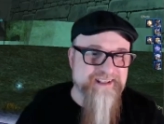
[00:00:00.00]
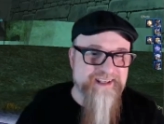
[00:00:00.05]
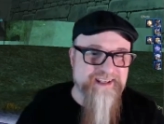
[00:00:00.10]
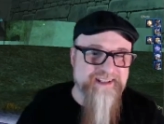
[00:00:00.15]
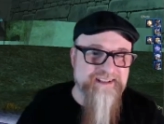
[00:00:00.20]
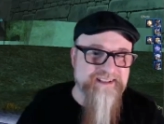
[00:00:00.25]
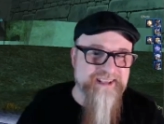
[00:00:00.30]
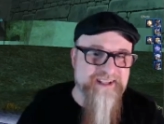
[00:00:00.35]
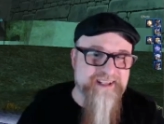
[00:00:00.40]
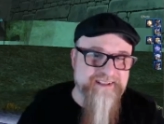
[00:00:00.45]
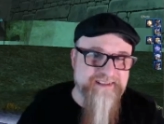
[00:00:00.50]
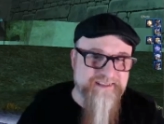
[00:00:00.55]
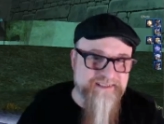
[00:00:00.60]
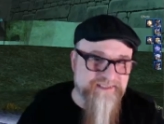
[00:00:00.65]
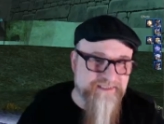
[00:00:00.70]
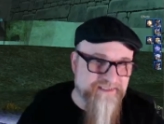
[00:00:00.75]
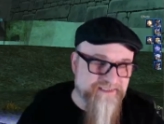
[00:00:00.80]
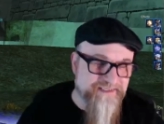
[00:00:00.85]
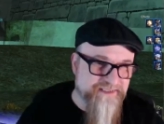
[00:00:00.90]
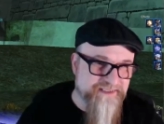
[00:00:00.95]
and
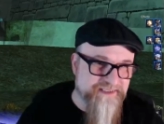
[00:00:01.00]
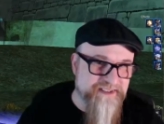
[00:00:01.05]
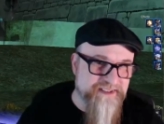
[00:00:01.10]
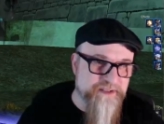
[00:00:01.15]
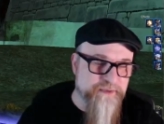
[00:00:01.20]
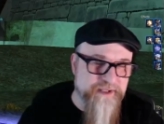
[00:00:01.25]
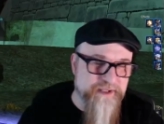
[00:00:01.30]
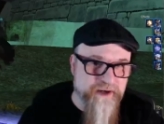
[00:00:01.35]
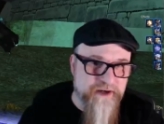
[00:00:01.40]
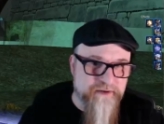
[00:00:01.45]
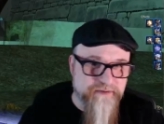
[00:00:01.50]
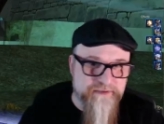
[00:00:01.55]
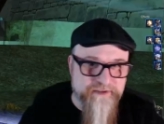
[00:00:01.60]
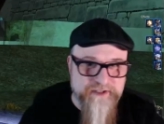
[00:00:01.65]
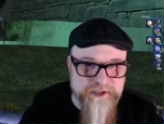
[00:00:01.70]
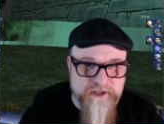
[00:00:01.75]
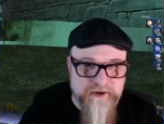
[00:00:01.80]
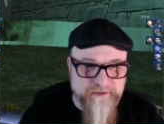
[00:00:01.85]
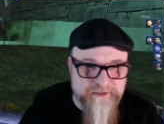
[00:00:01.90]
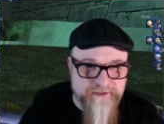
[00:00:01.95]
and do it over
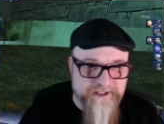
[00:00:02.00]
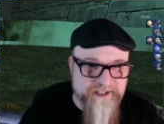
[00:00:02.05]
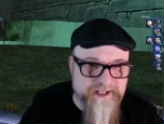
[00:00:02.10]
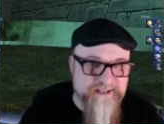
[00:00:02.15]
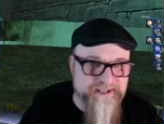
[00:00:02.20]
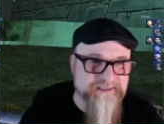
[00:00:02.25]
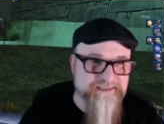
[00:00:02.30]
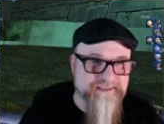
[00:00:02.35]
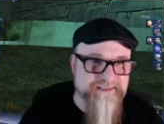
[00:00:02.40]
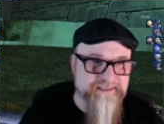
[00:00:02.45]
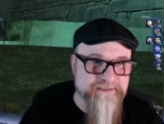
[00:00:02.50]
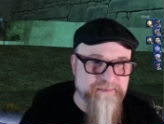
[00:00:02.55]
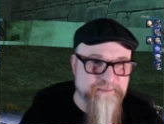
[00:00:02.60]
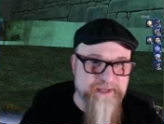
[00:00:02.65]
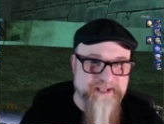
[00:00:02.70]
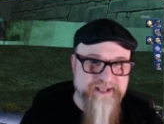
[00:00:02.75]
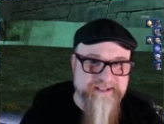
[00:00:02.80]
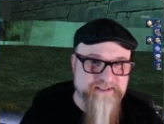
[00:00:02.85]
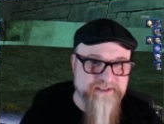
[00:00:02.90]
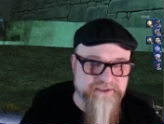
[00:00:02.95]
and over again to
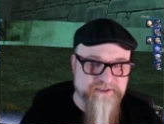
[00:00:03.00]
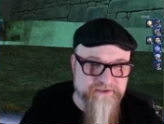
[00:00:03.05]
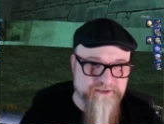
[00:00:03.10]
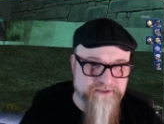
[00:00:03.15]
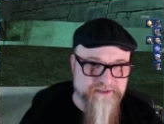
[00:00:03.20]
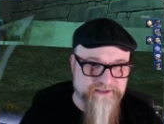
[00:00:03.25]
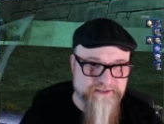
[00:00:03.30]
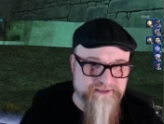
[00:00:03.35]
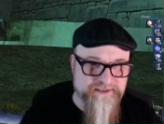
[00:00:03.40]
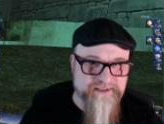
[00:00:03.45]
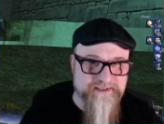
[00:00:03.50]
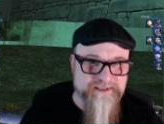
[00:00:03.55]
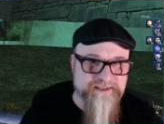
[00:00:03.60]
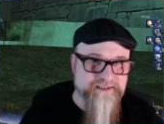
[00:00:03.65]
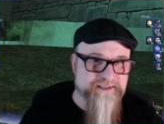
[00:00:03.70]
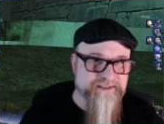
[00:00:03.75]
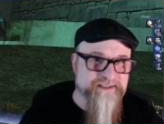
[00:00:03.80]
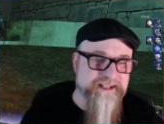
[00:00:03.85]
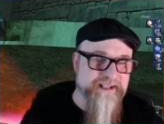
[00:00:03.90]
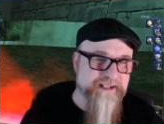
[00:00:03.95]
make sure
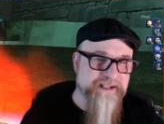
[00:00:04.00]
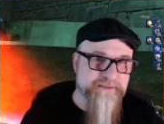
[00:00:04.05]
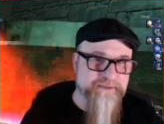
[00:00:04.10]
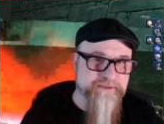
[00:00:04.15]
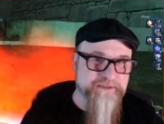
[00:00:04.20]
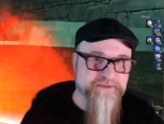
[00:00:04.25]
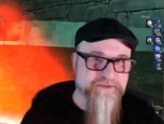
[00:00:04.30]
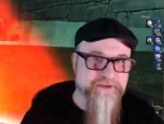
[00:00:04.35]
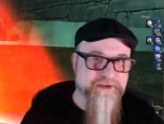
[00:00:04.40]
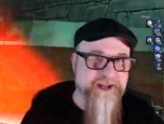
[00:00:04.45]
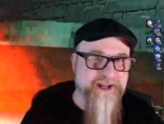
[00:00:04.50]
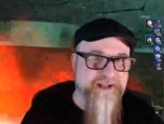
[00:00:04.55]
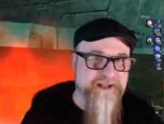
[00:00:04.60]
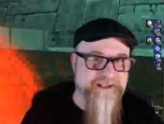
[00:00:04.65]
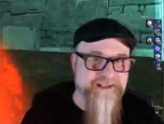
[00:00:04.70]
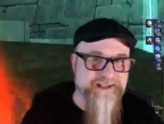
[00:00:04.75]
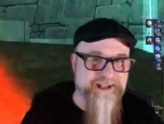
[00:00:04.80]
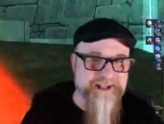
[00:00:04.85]
it was right.